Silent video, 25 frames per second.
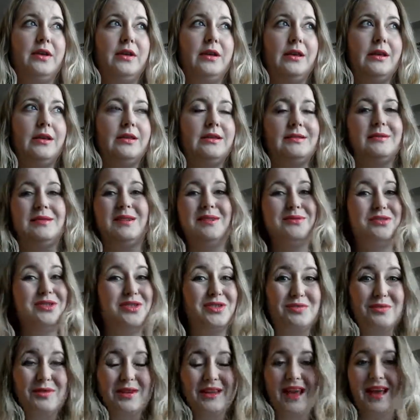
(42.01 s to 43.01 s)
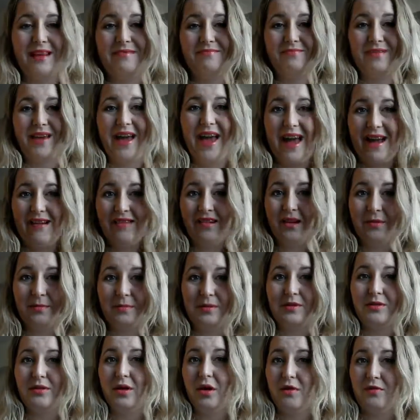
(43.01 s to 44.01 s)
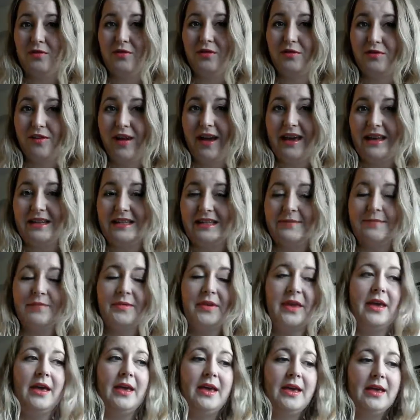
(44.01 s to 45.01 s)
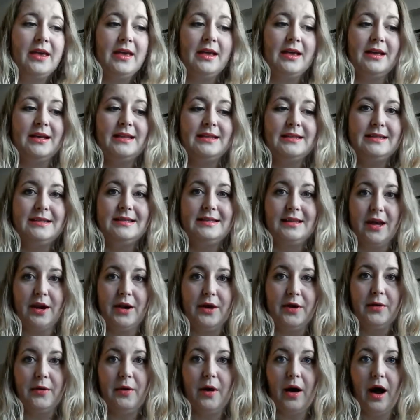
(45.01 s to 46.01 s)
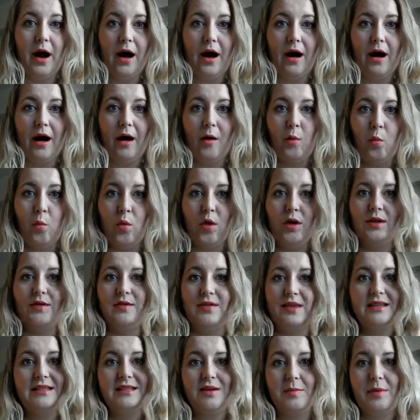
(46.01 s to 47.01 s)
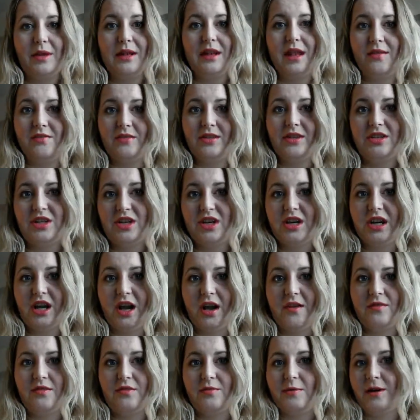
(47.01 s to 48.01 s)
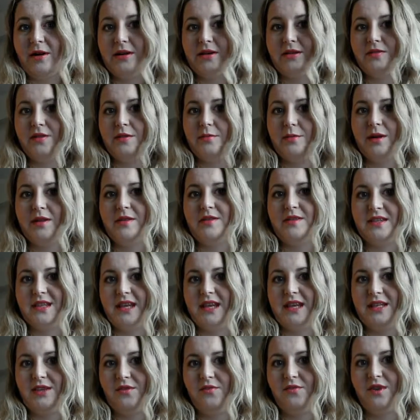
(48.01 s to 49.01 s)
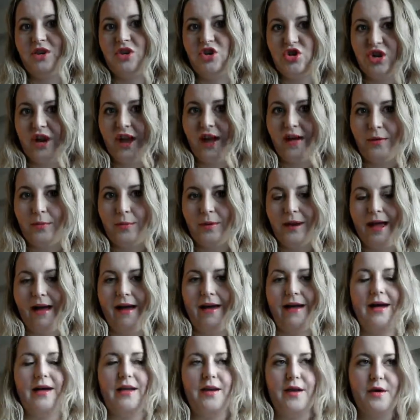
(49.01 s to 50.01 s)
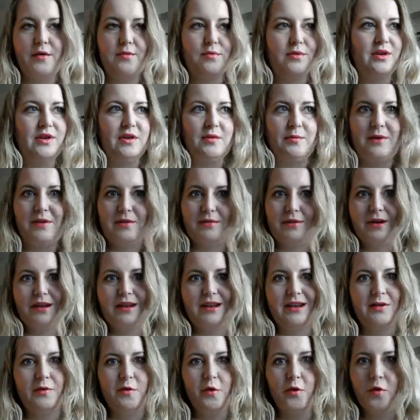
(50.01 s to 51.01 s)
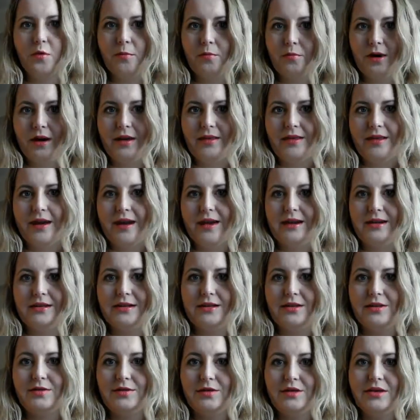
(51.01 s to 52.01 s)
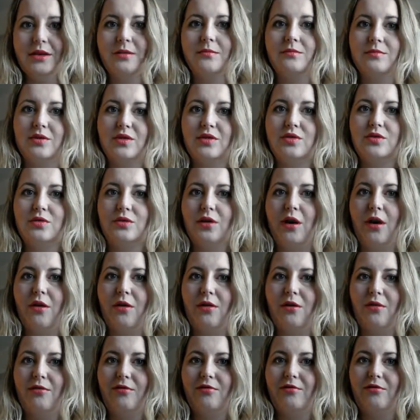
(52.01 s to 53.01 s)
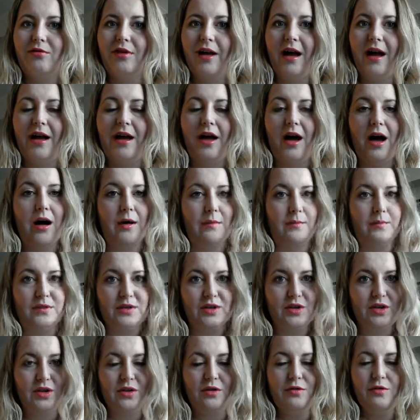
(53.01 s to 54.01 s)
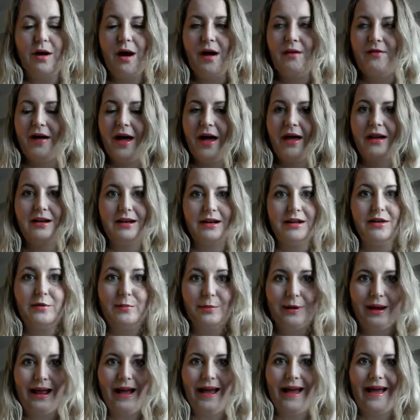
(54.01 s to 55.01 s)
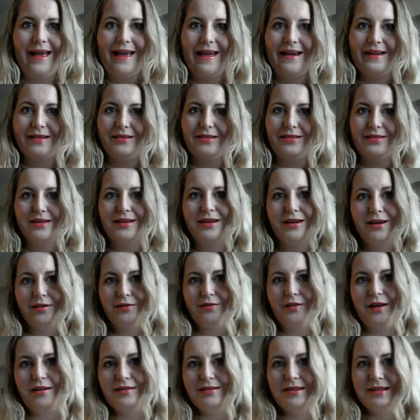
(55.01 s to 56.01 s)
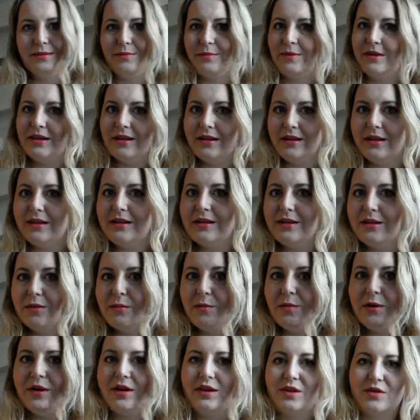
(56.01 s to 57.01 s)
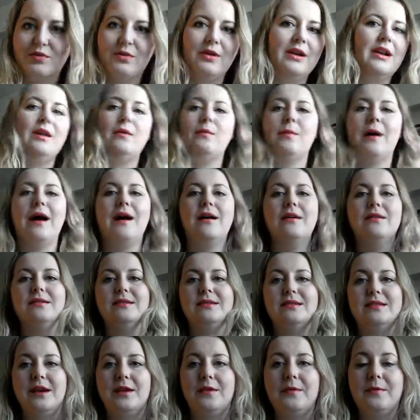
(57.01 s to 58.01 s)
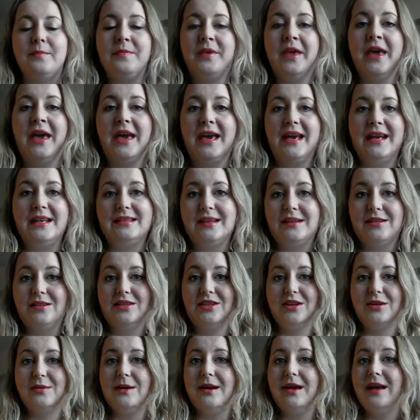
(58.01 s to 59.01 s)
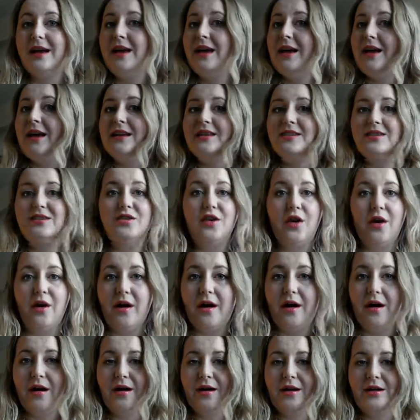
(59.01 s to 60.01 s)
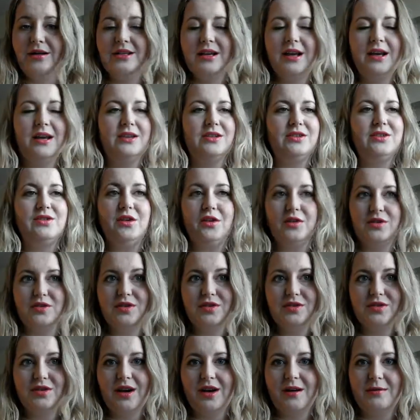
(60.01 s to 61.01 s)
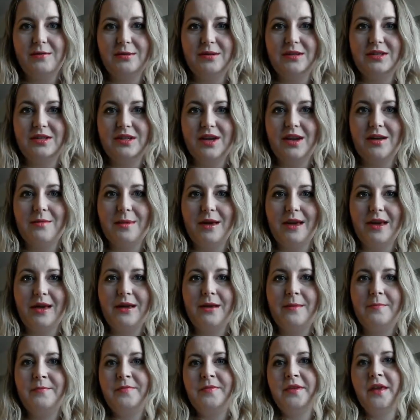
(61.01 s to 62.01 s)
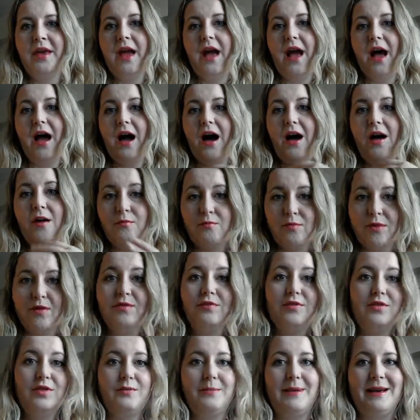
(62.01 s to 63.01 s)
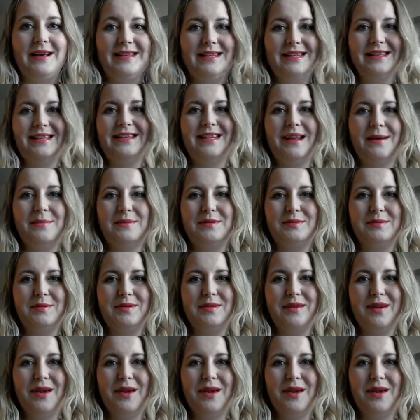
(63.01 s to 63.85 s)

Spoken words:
sometimes you just want to get your hair up and off your face. So one of the things I've been loving doing over the past few months is a fishtail plait, and I wonder whether I can incorporate that into some sort of updo. I've had a little play and I think I found something that works really well. So here's how to do it. It's not hard, it's not too time consuming. I'll run through the basic steps with